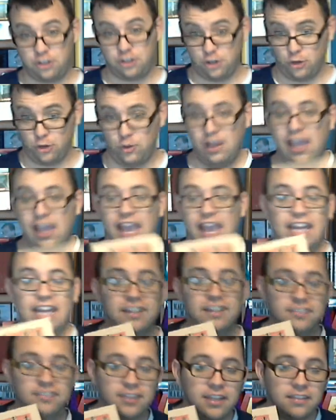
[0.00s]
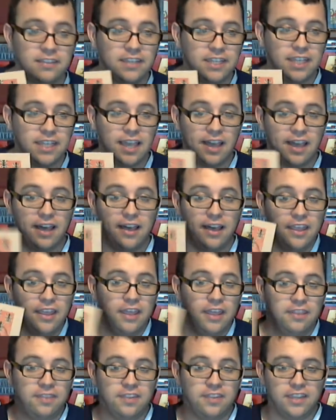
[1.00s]
2, and I did
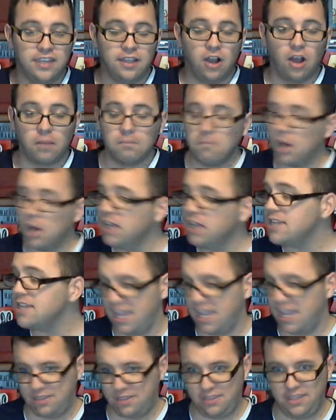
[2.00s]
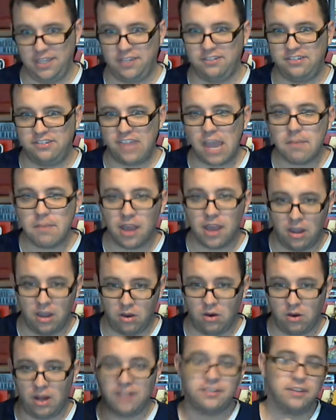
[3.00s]
on Monday the
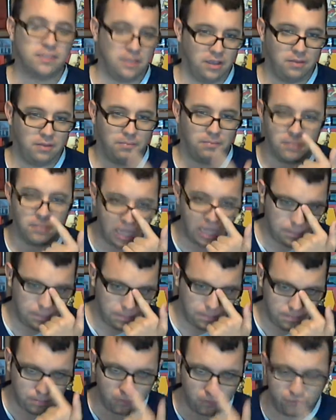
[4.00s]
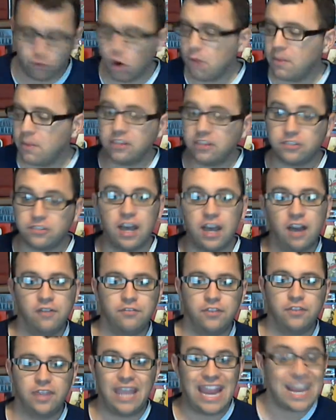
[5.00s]
demo, or I did the performance
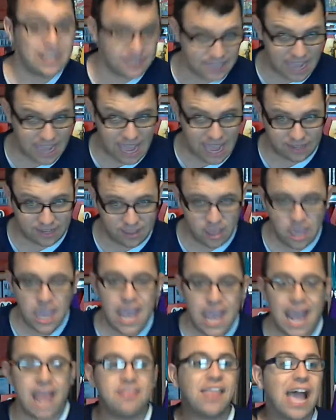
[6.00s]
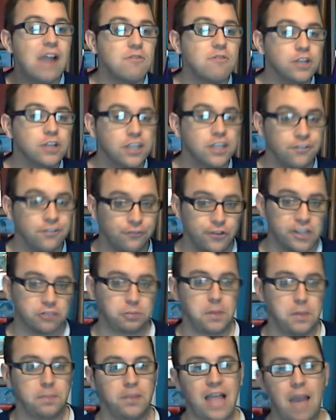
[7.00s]
of Ant-Tac, and that really freaks
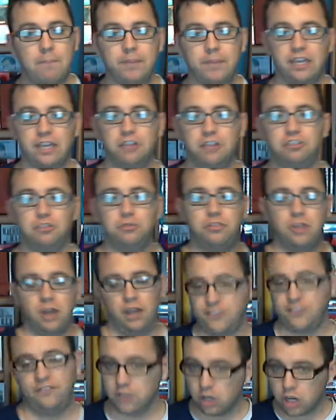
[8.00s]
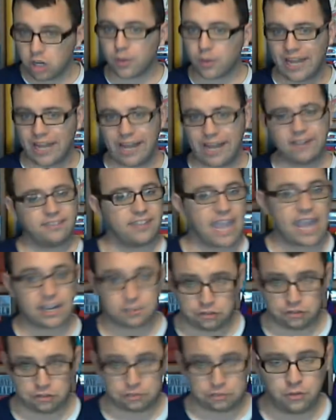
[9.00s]
people out because if you don't know what
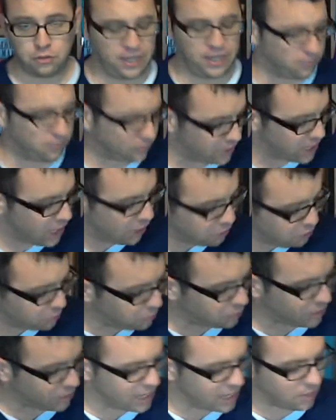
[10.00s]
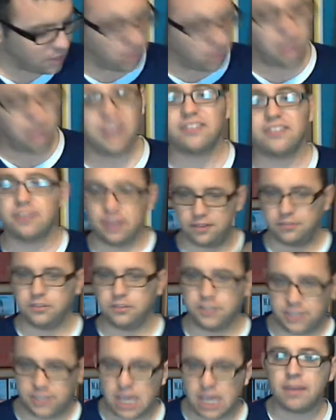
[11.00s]
Ant-Tac 2 is, you take, well, it's a
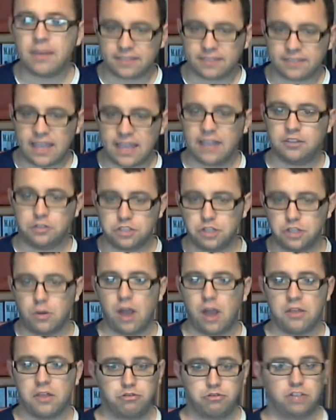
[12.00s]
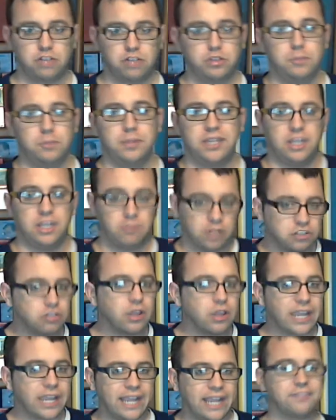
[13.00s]
gimmick that you can do other tricks with, but the
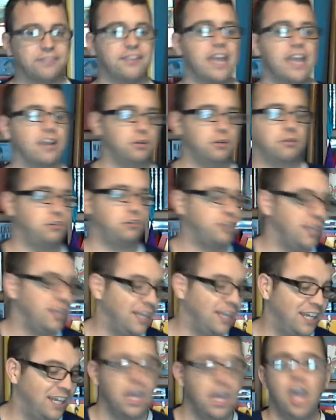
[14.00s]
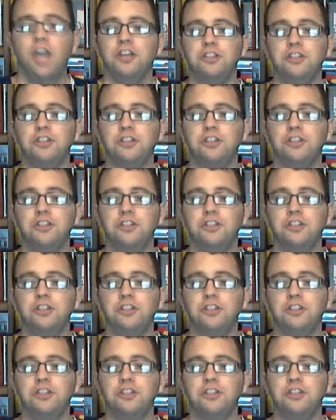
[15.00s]
original Ant-Tac routine,